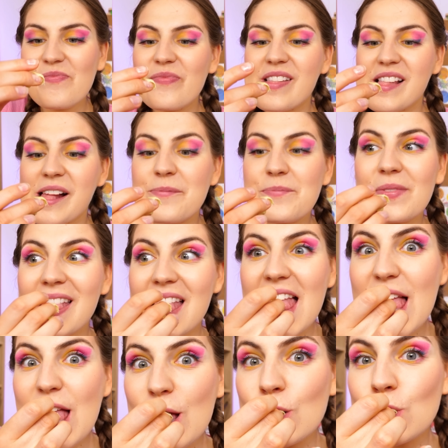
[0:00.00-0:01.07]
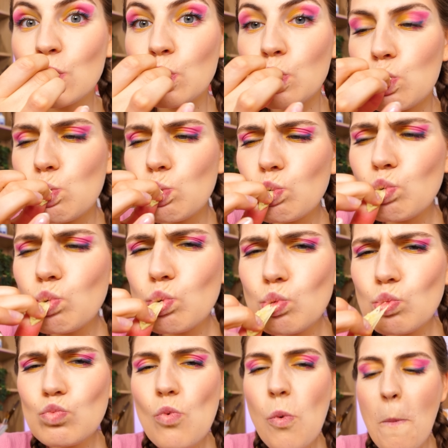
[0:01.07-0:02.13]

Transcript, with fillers: That's a smart way to sneak food into the